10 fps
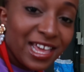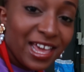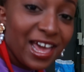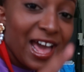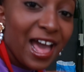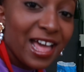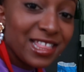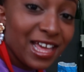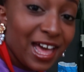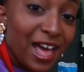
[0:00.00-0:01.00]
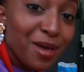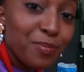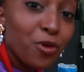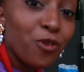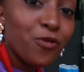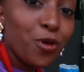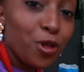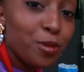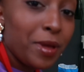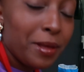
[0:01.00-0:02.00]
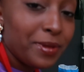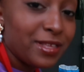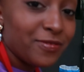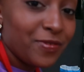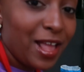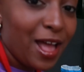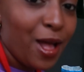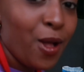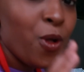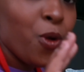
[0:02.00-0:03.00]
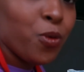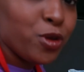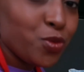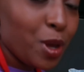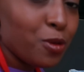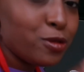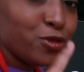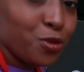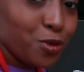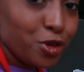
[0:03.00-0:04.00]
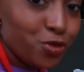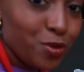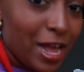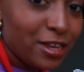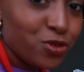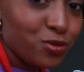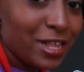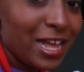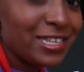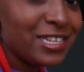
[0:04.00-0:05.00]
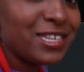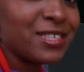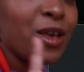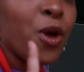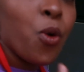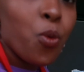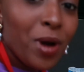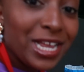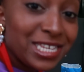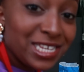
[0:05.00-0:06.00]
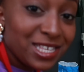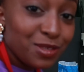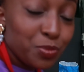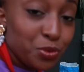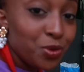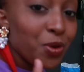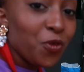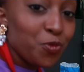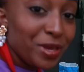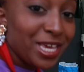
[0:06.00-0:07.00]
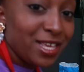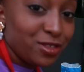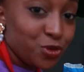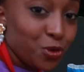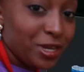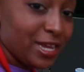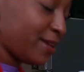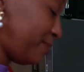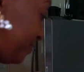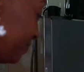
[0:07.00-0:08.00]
the other cup of all-purpose flour, what we are also going to add to that is 1 teaspoon of baking soda.